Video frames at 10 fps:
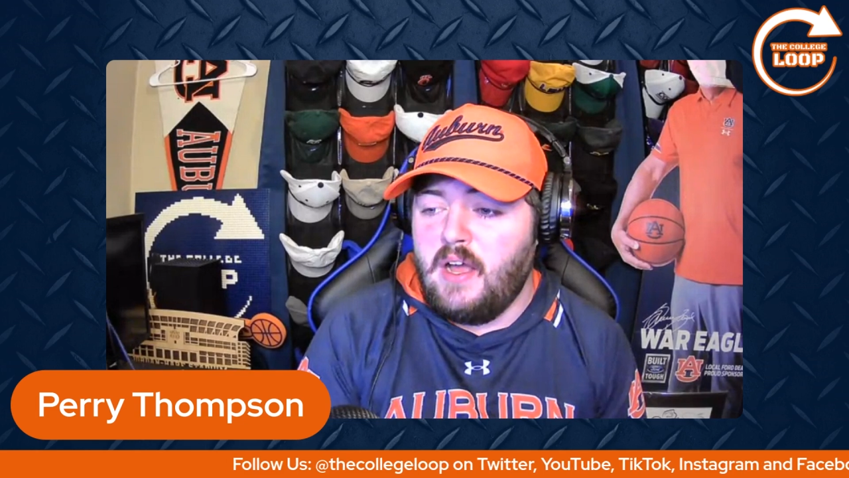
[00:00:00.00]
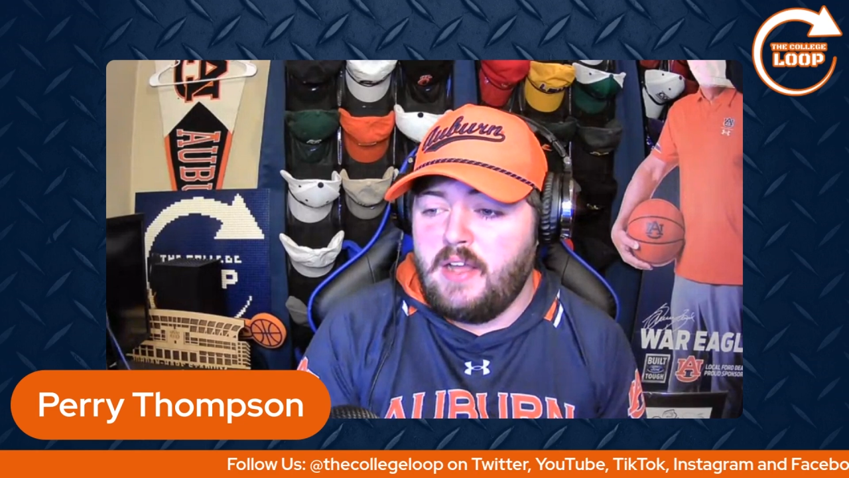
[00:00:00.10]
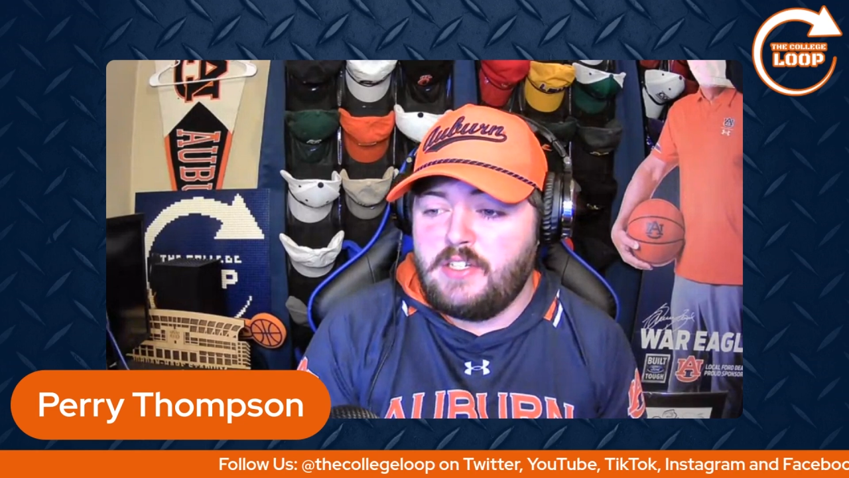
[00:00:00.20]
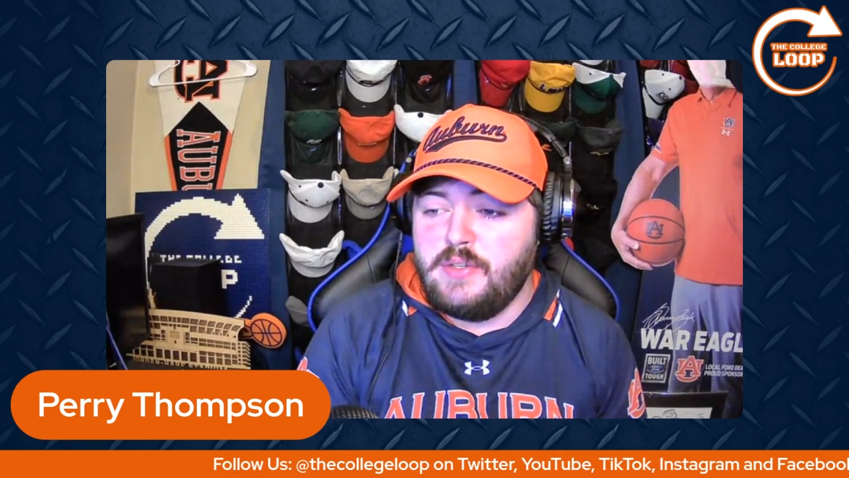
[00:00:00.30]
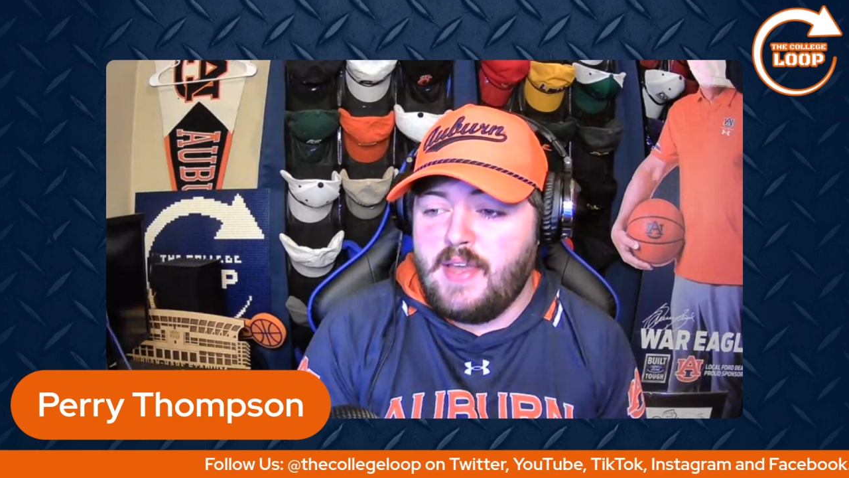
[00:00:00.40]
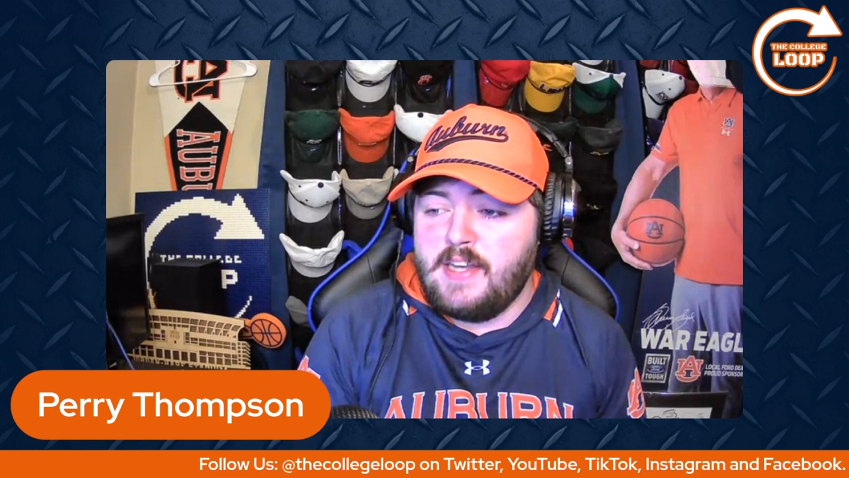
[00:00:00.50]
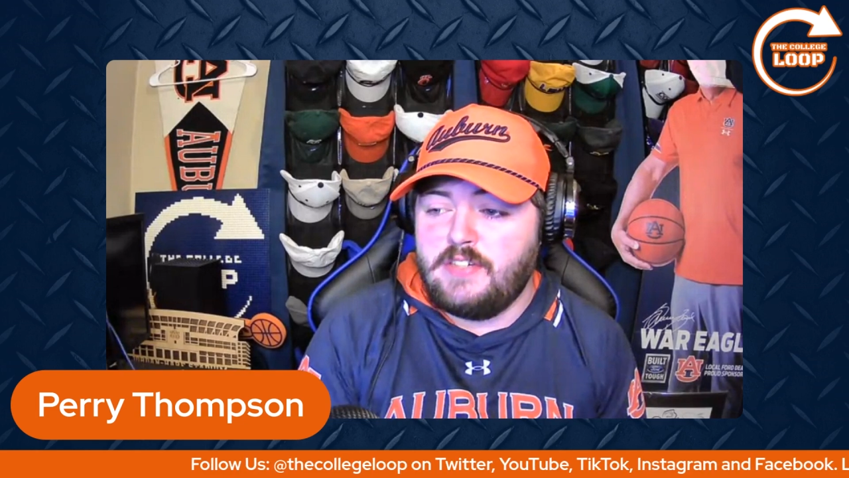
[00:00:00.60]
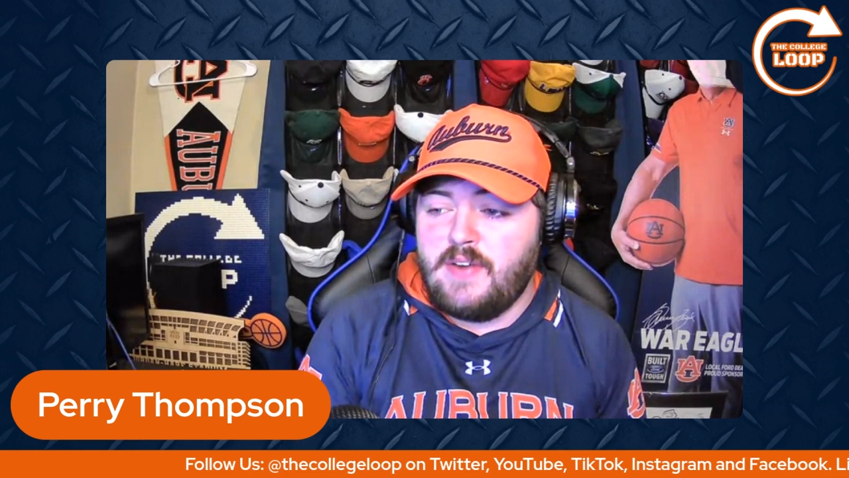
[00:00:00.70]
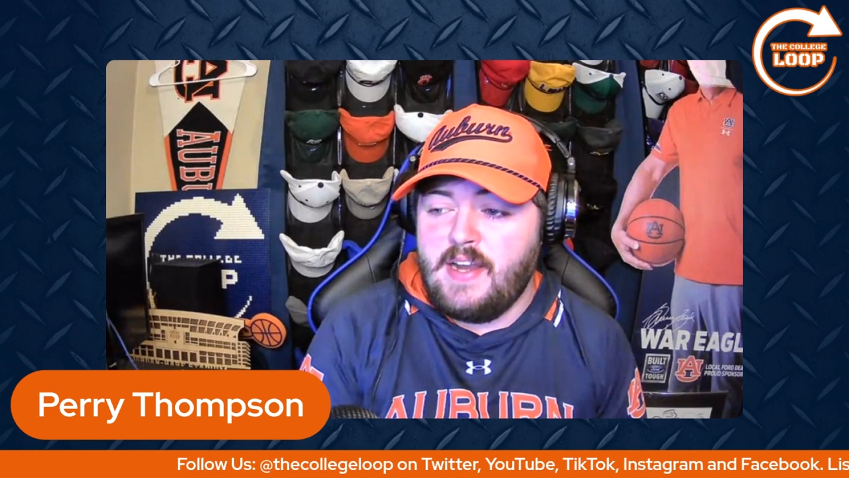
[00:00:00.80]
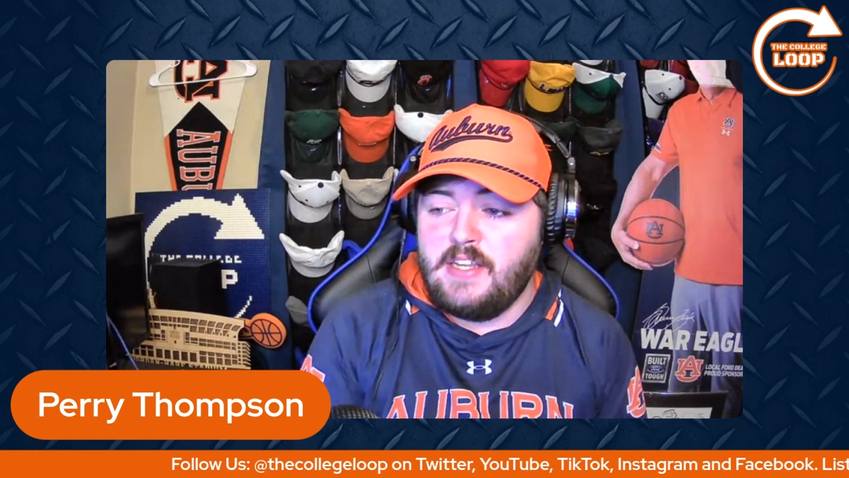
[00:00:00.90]
2 catches
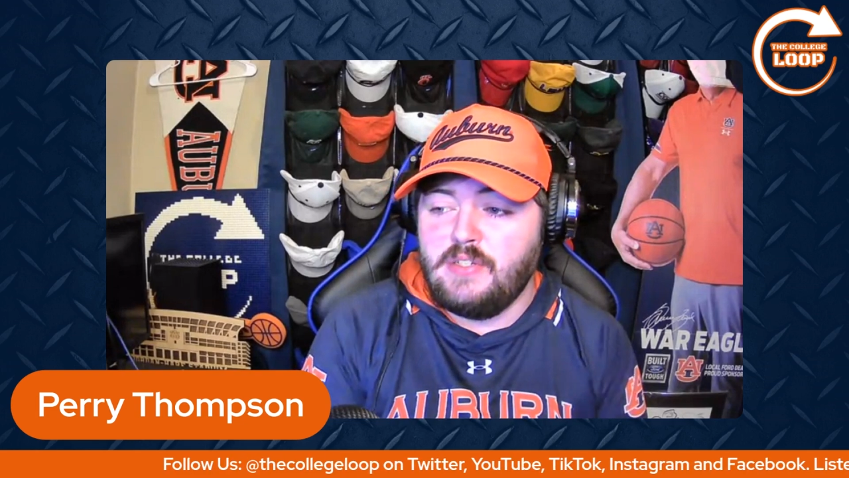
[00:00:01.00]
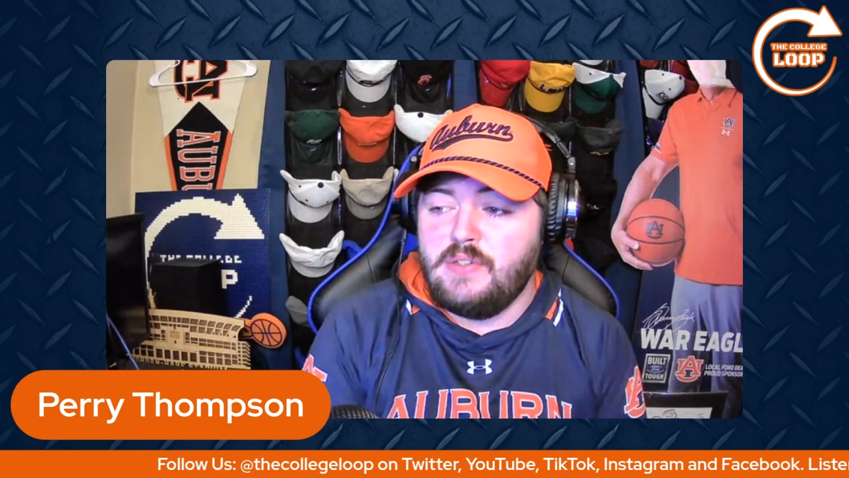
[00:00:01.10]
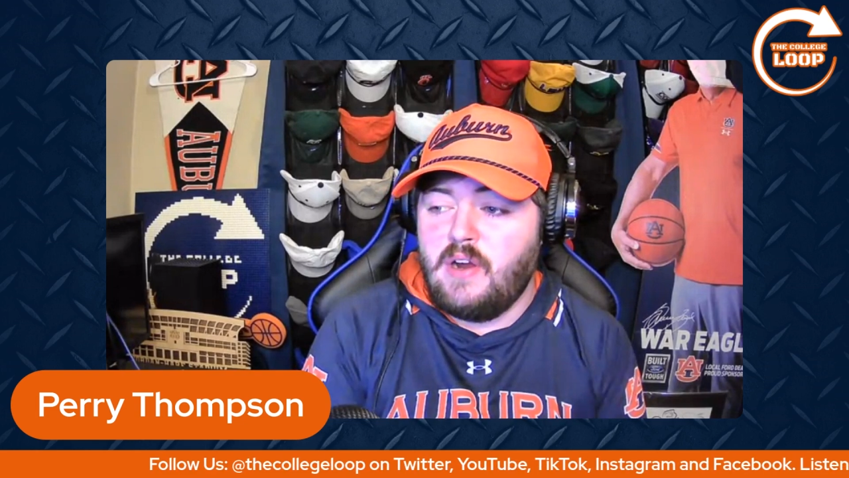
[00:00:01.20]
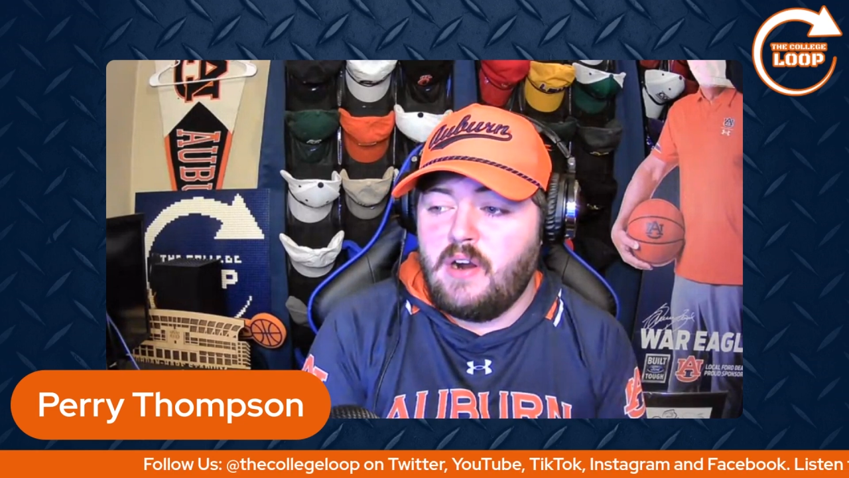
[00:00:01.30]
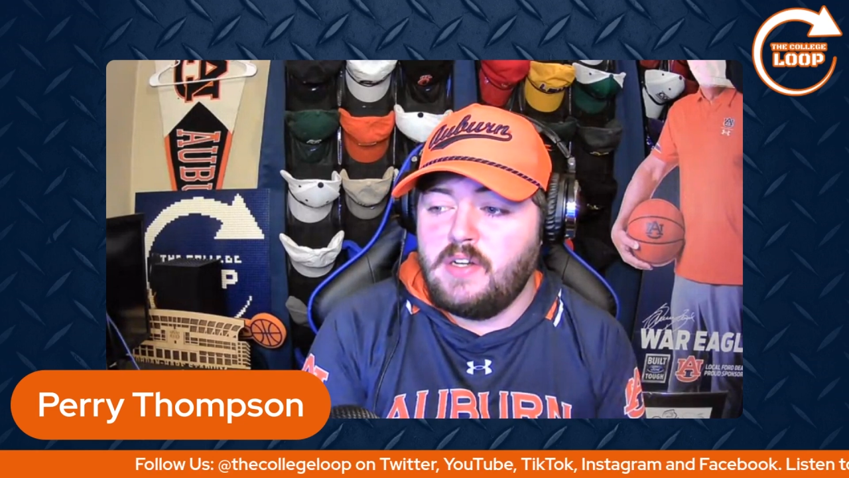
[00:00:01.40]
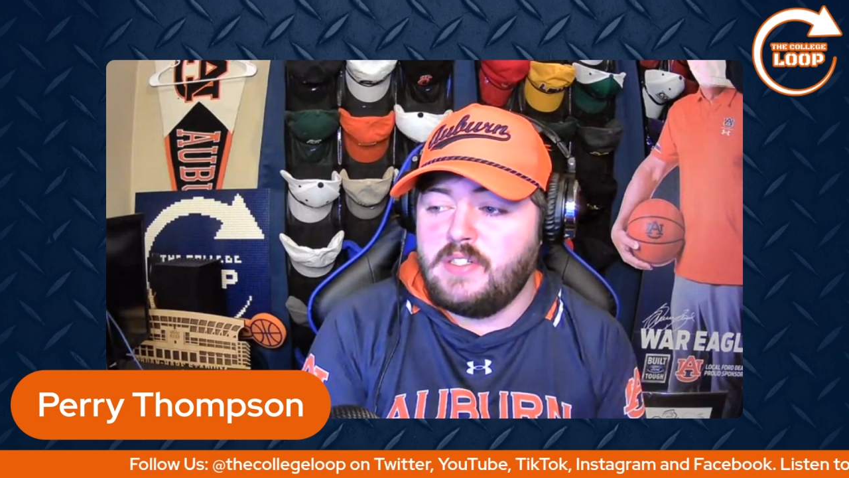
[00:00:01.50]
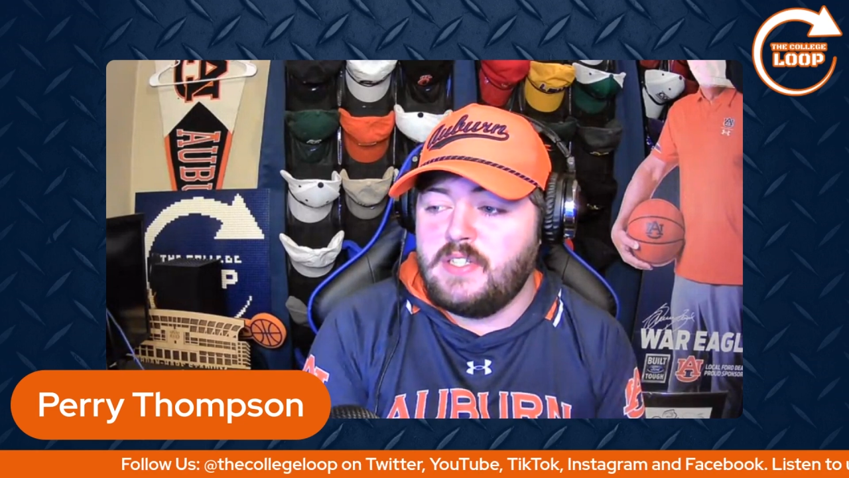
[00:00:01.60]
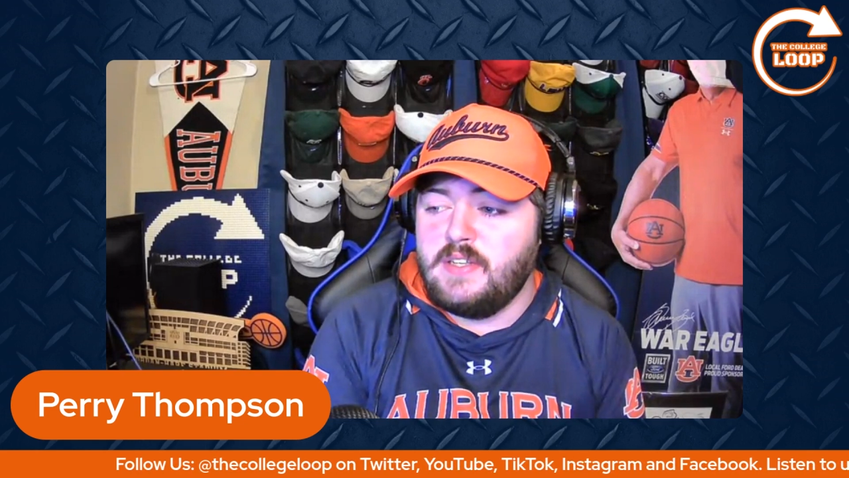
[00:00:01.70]
for 82 yards,